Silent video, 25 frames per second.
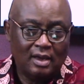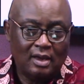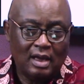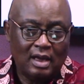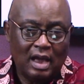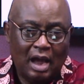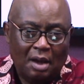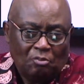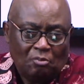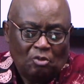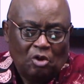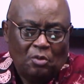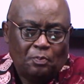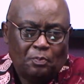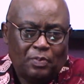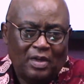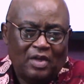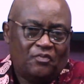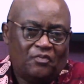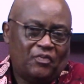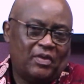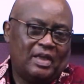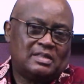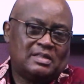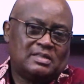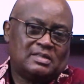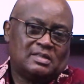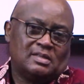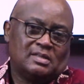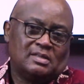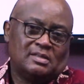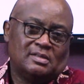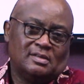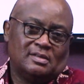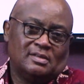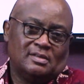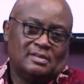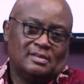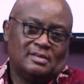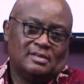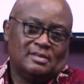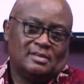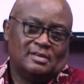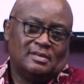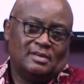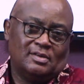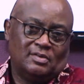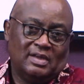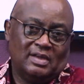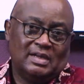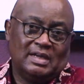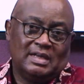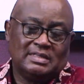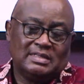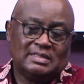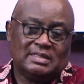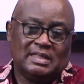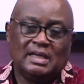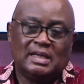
I'm not perfect. You understand?